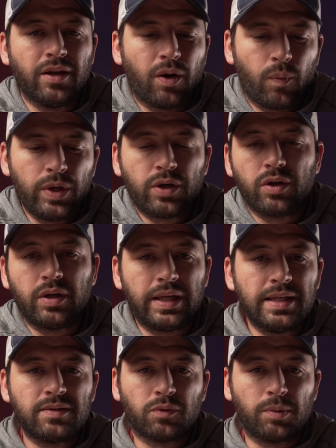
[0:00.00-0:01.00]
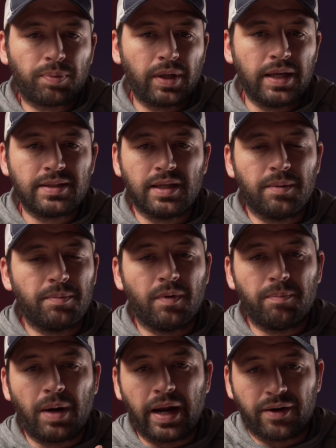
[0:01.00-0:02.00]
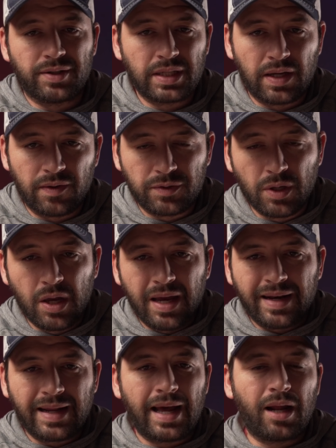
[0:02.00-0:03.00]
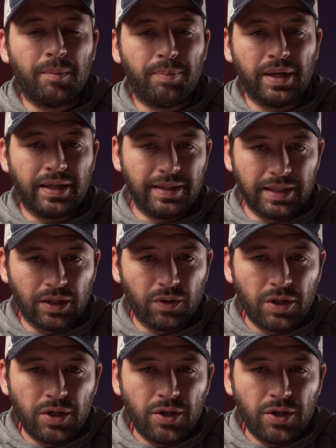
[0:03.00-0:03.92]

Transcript: we could easily replace it by ourselves, not a big deal.